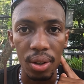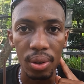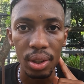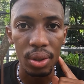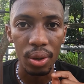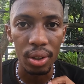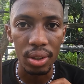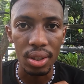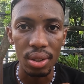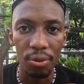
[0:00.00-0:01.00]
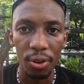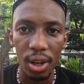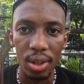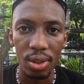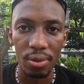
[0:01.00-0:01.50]
I only got
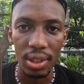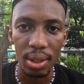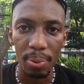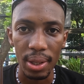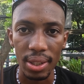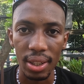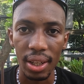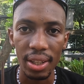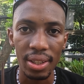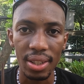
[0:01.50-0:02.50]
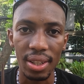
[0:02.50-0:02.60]
four hours of sleep last night.